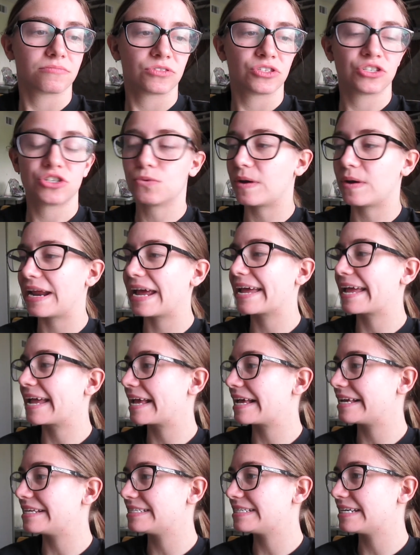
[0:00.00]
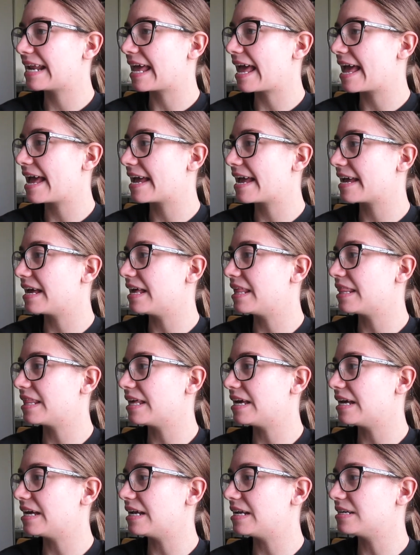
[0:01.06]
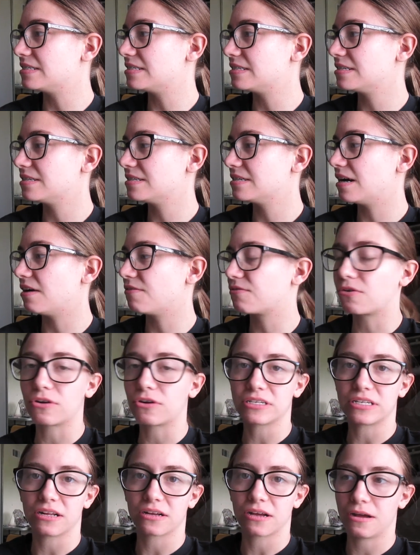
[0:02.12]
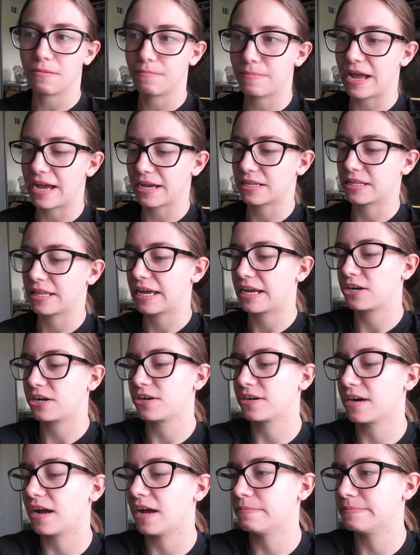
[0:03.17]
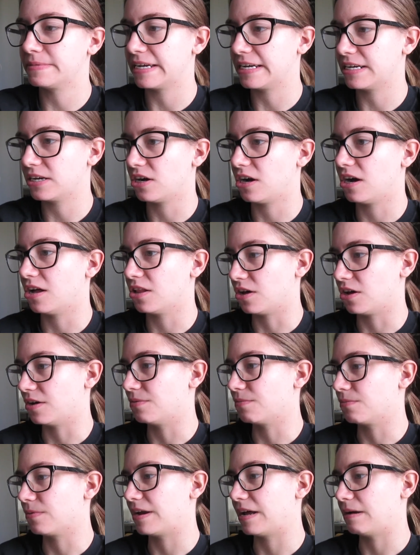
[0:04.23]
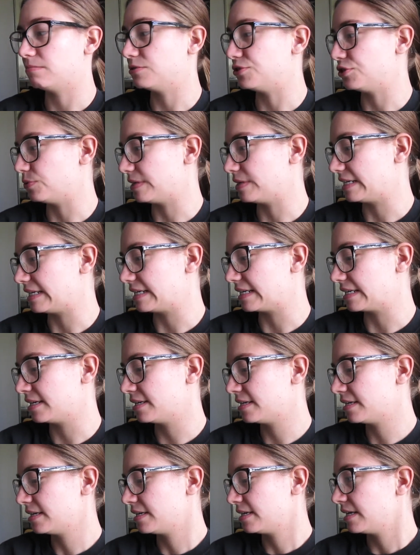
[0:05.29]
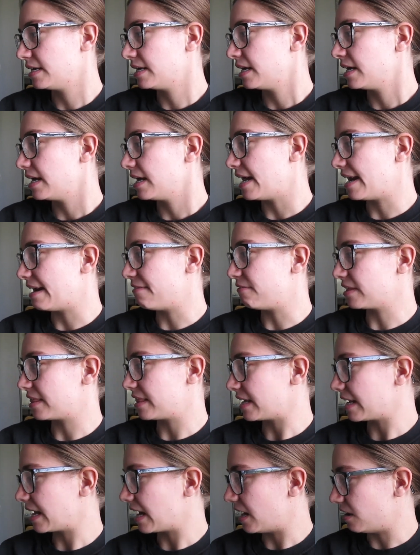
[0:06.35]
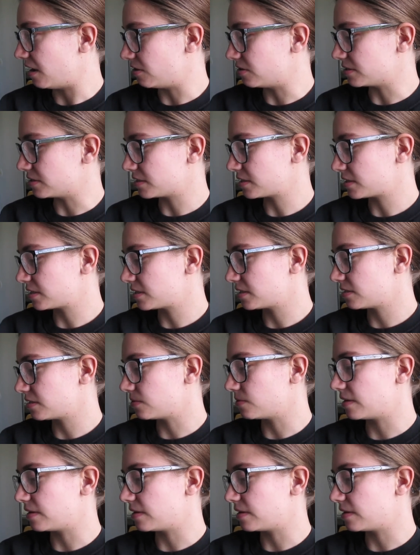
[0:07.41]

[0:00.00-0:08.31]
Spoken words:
do what I can today, and then of course I'll come back later, update y'all on what I'm doing and everything else.